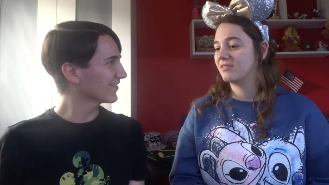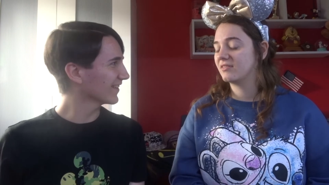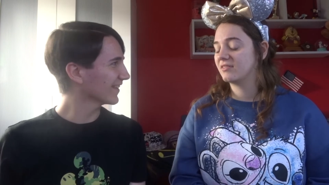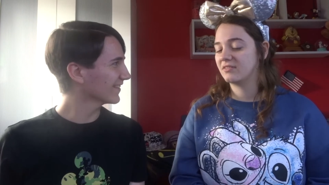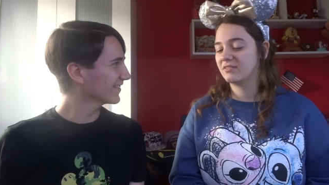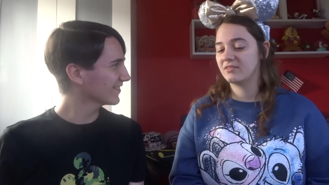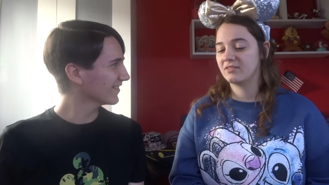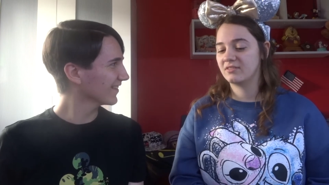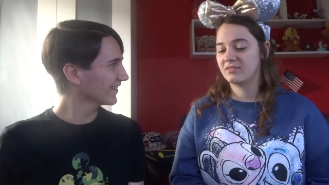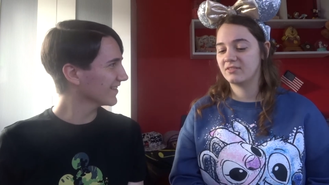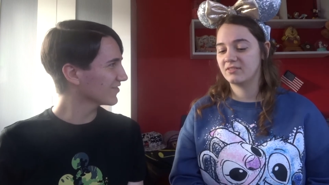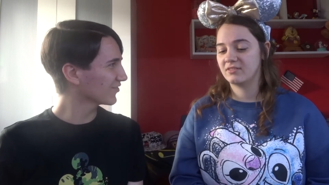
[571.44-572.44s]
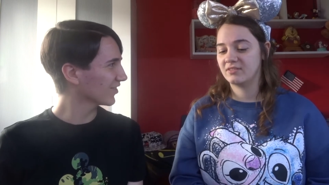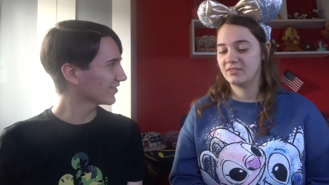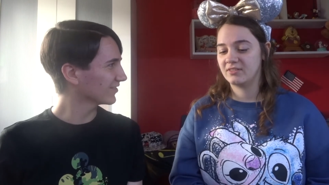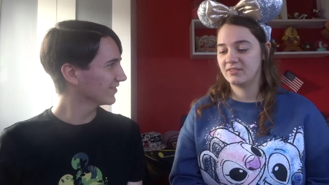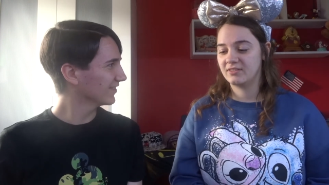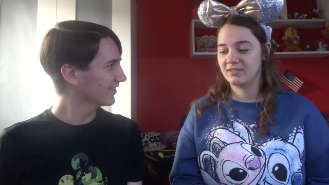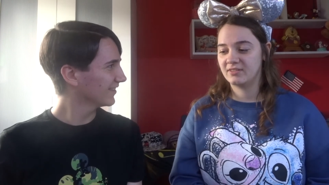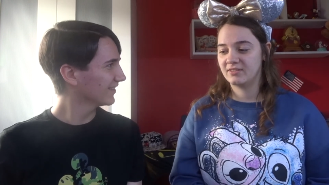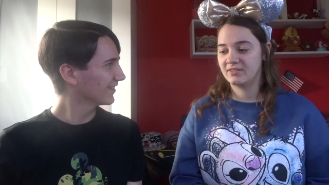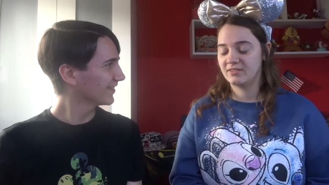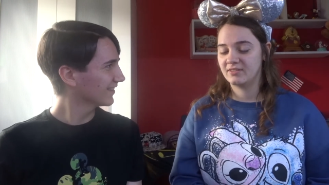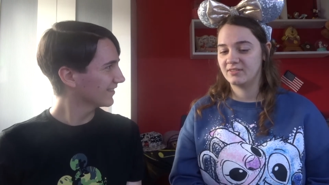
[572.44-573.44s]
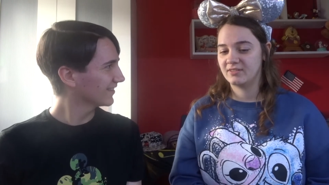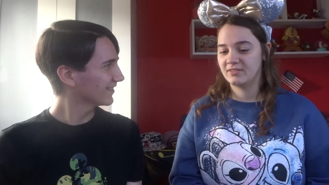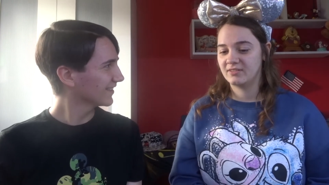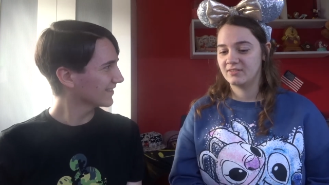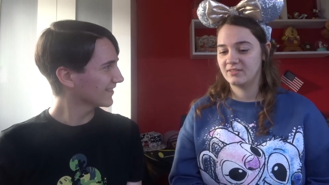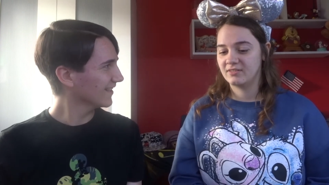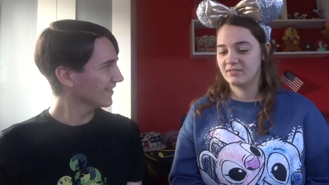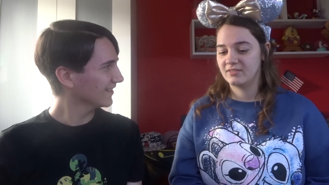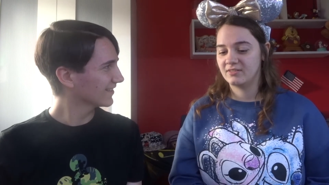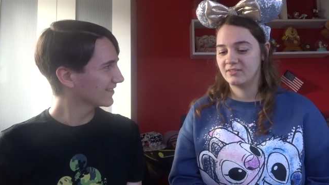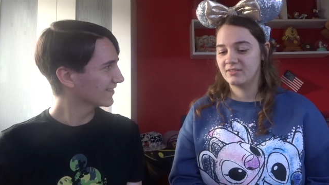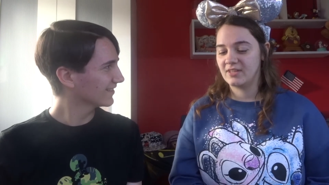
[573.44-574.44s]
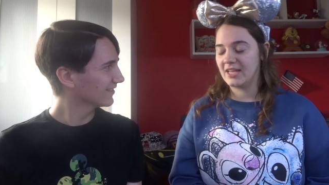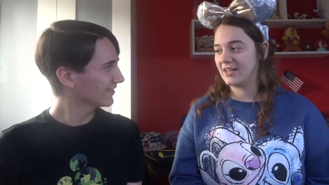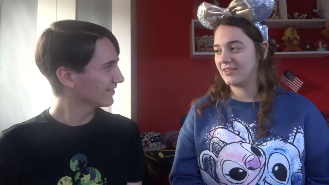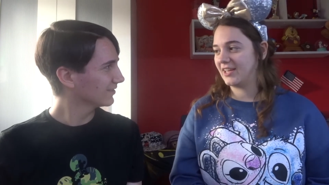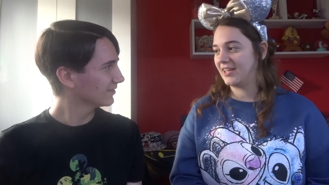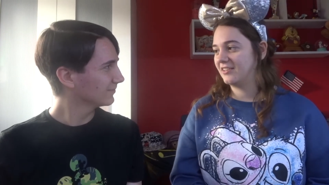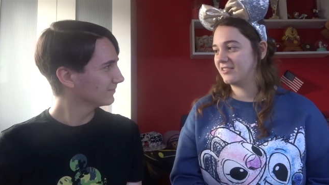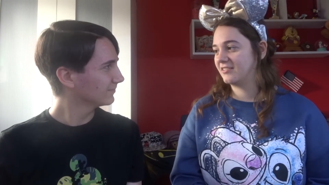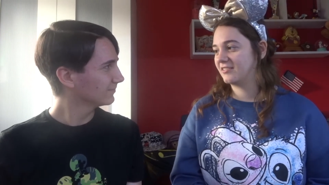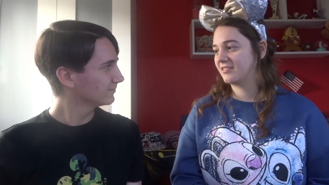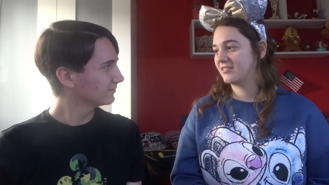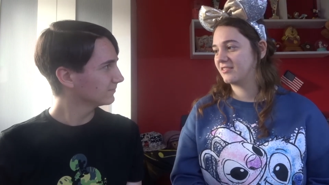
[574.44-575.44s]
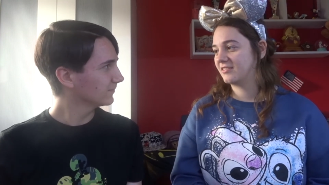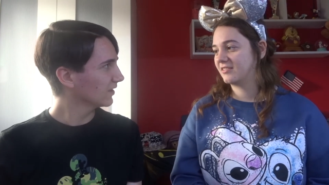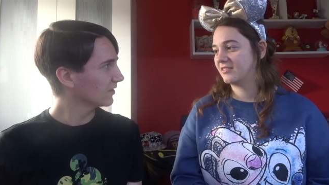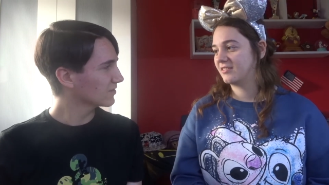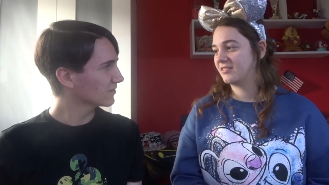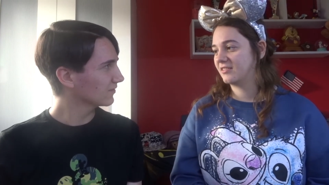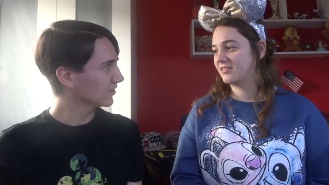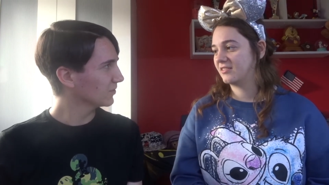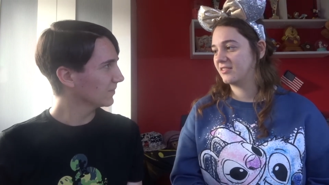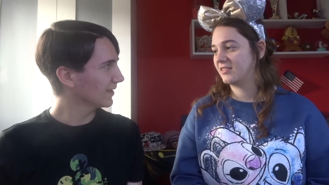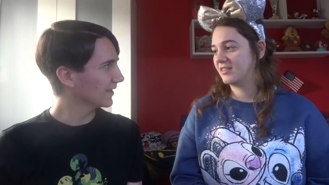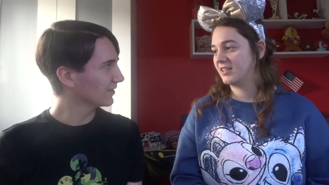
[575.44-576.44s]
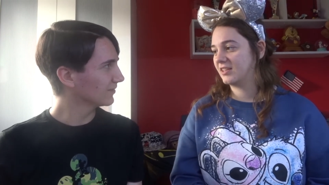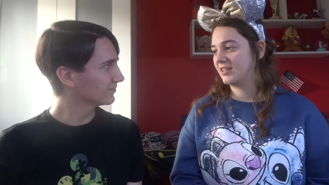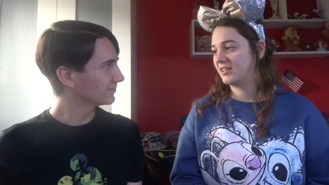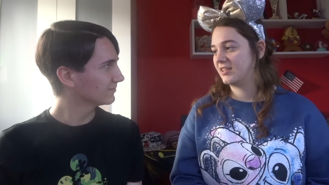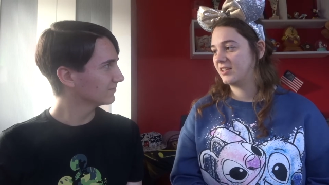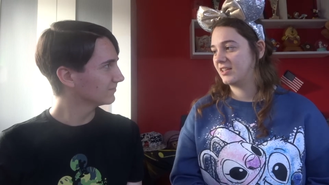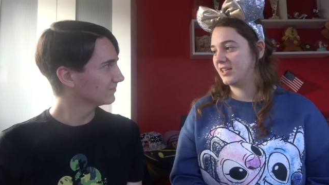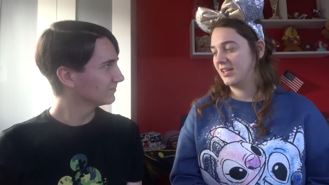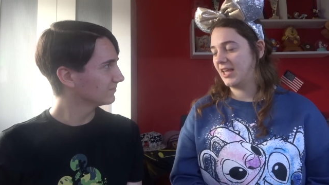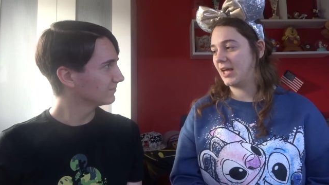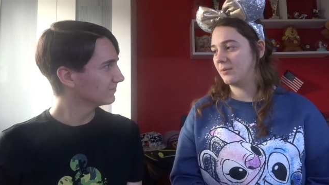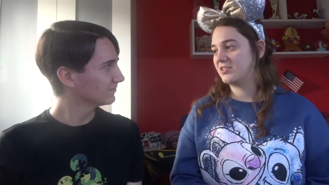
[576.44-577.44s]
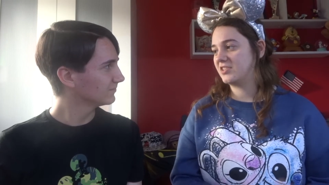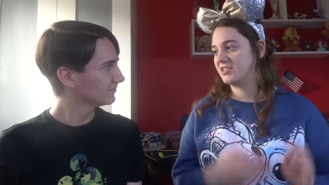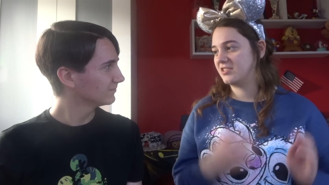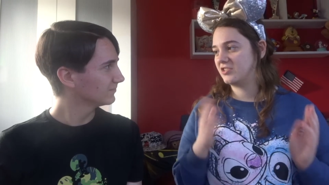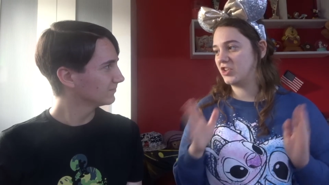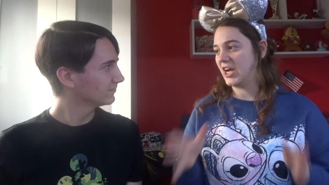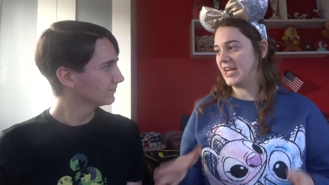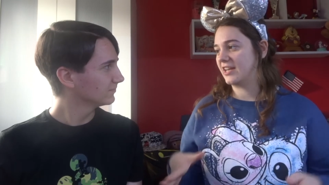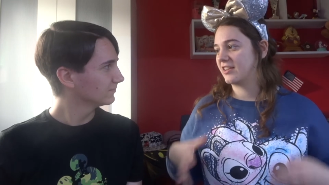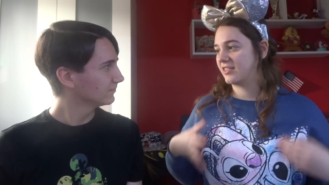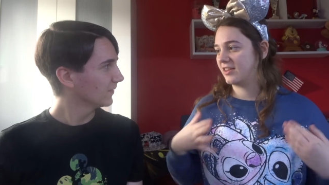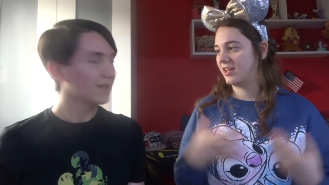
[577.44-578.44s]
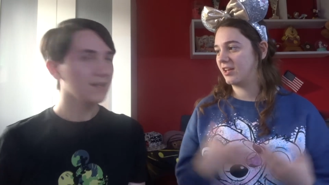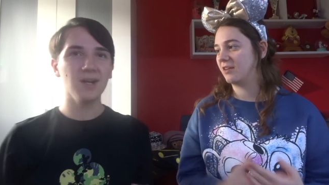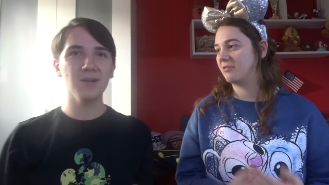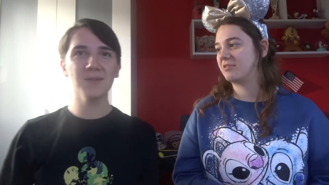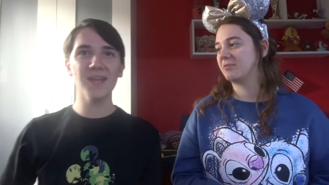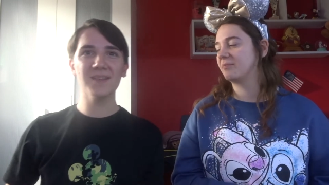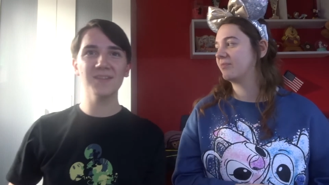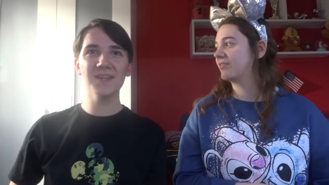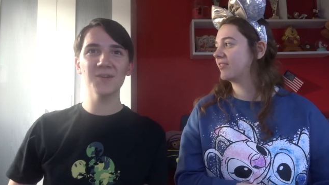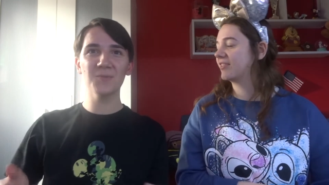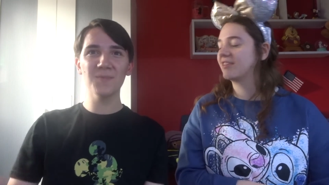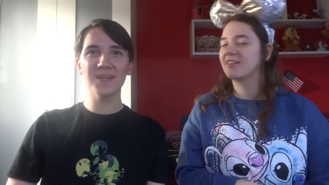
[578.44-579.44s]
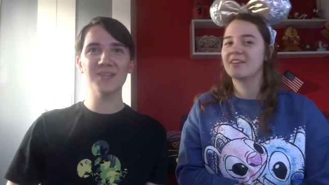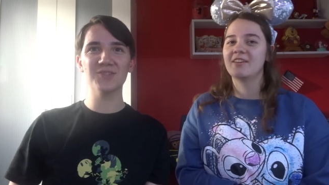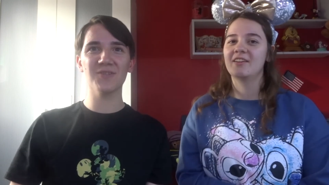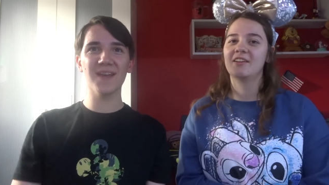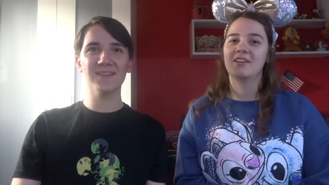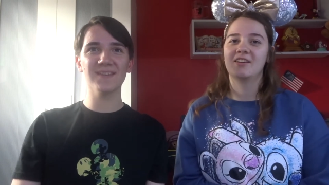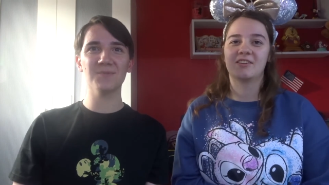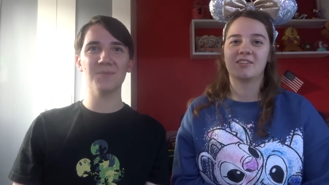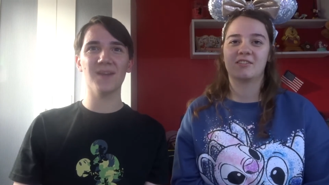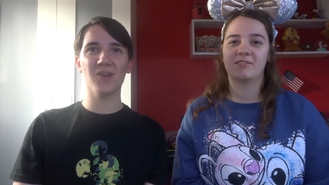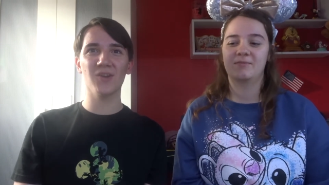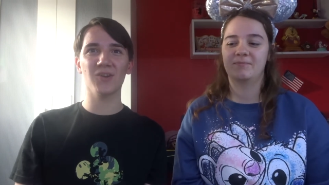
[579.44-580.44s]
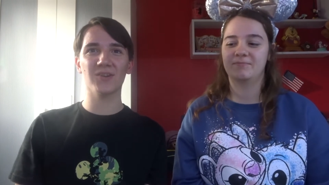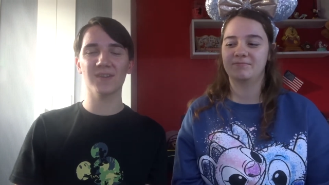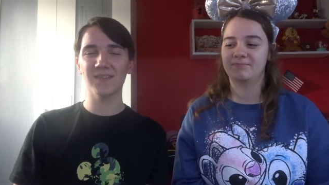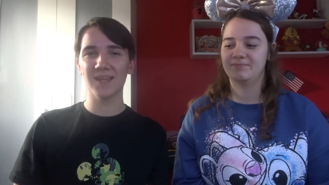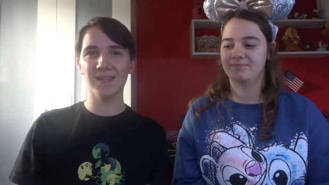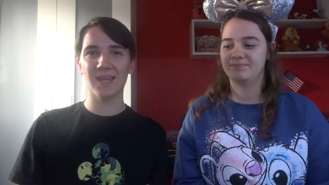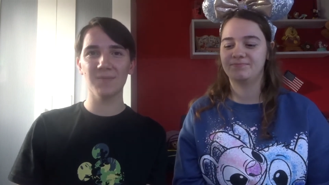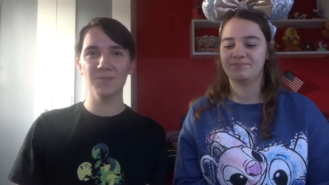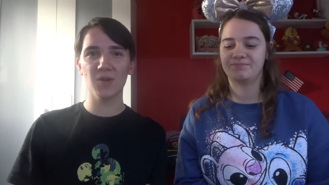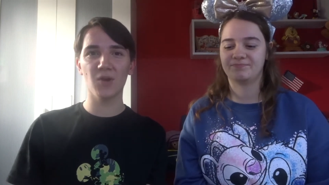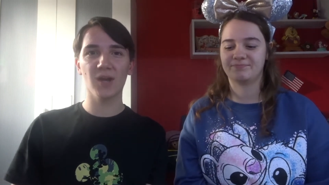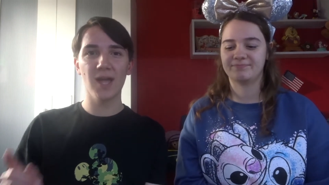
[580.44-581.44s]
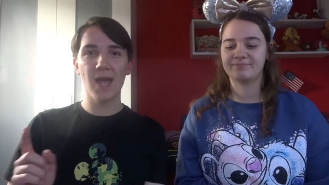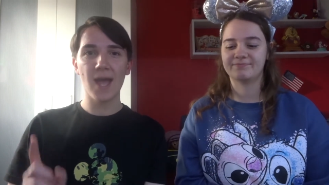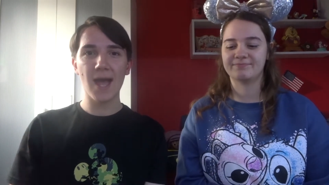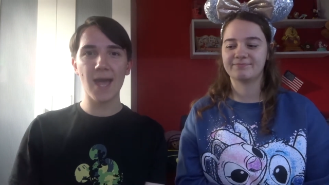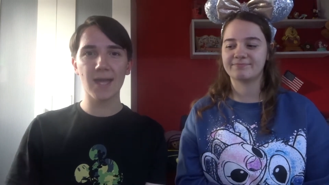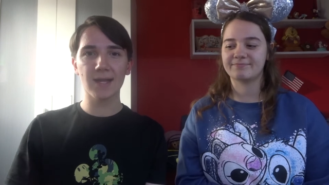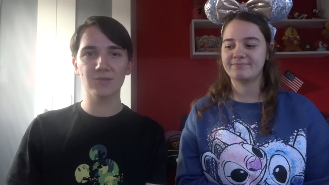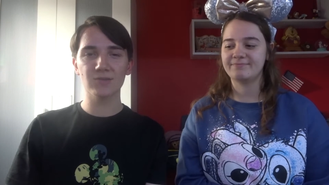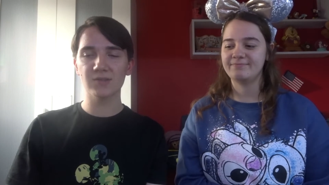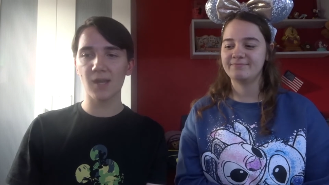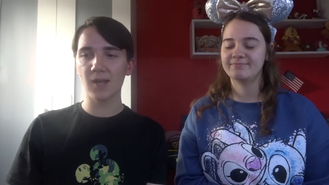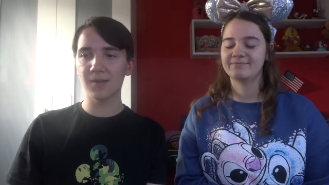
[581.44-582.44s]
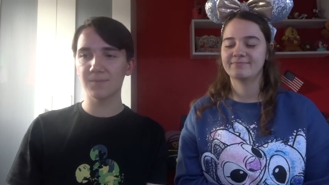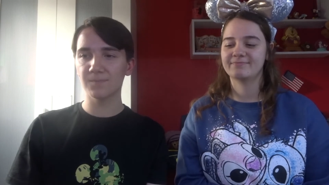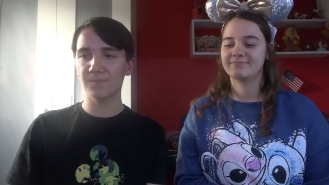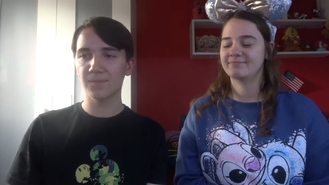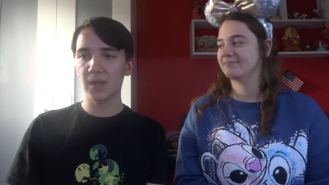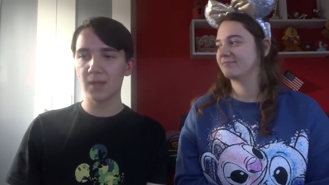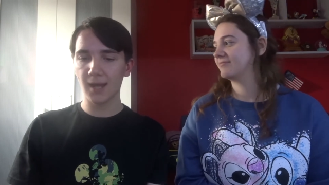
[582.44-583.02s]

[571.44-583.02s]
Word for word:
Speaker 1: Week, the like intro, isn't it? And at the end. No, it's Do You Believe.
Speaker 2: Yeah, which is the train that you oh, love. Oh yeah, the little mini
Speaker 1: train that went along, and they came along, and um, I